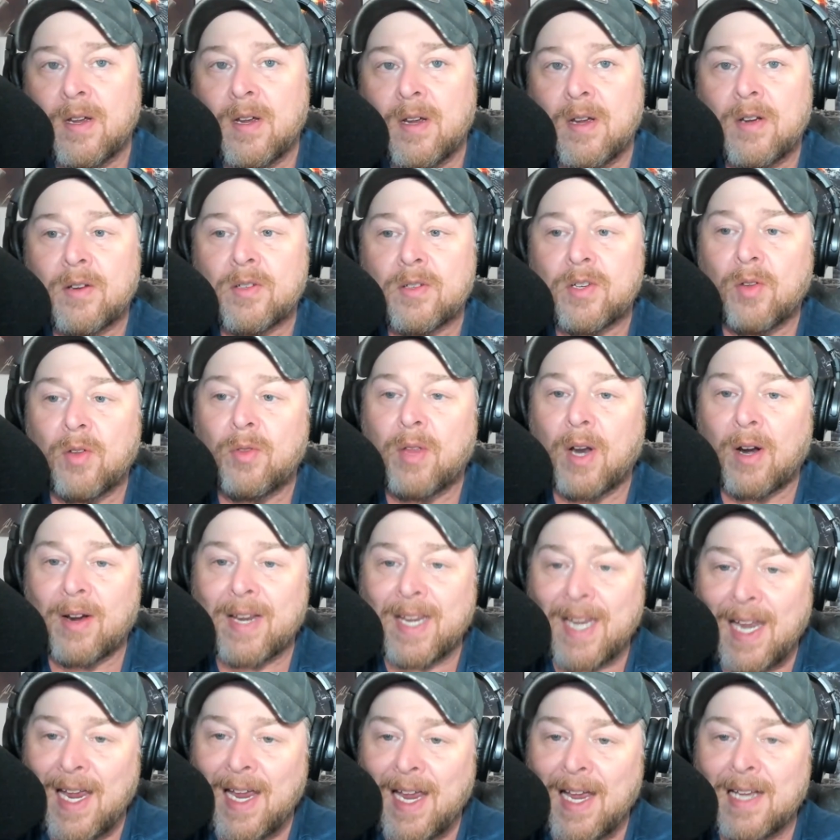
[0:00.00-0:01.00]
to their
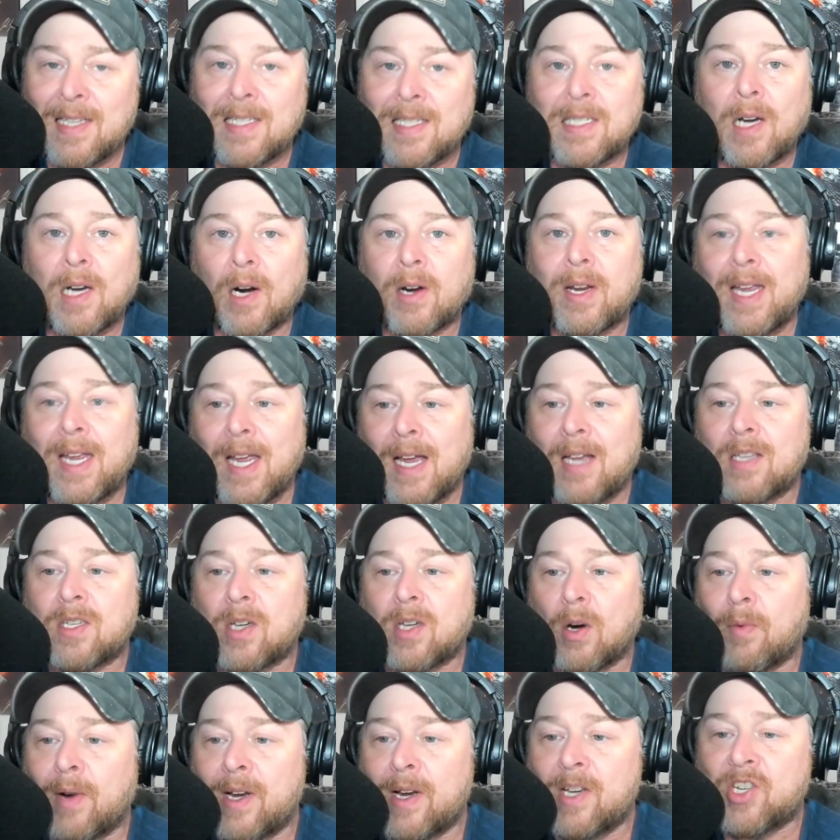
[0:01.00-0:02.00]
kids are
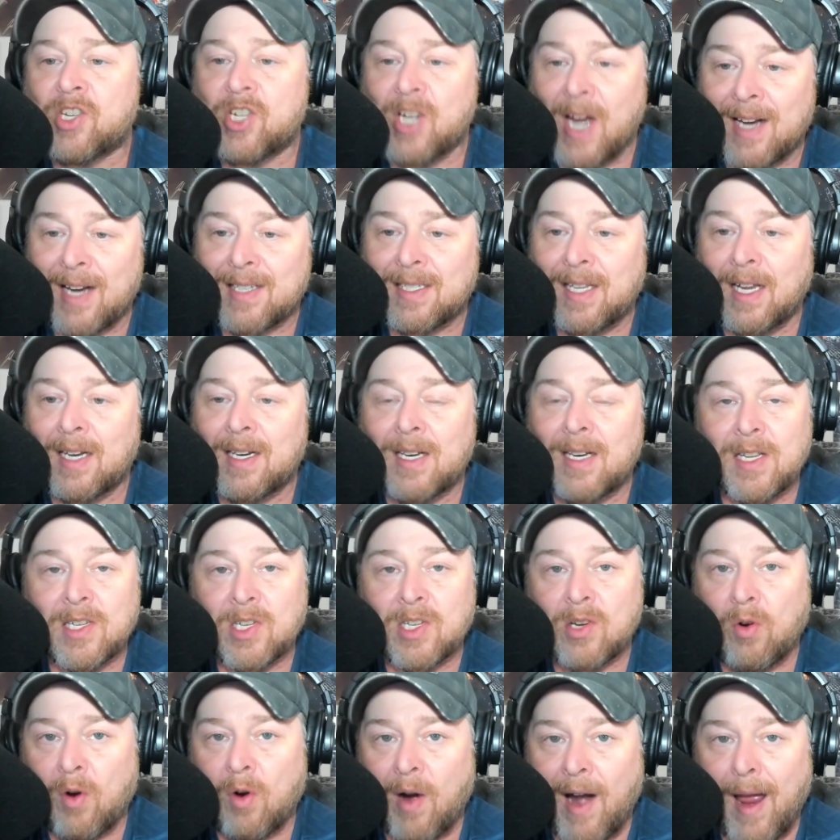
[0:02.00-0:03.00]
rejecting this
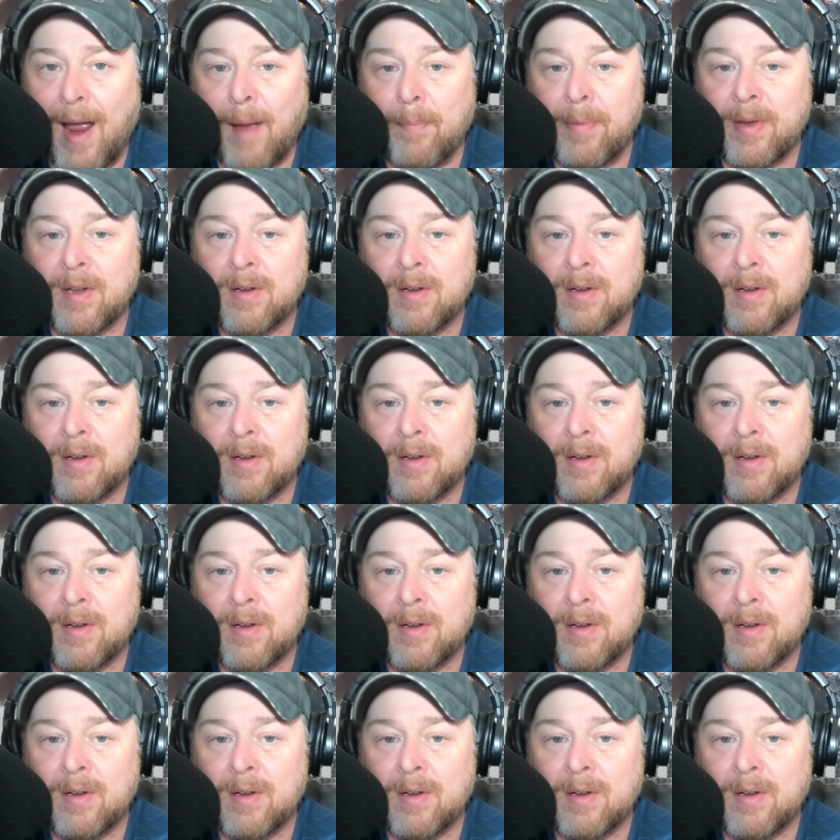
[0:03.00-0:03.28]
crap.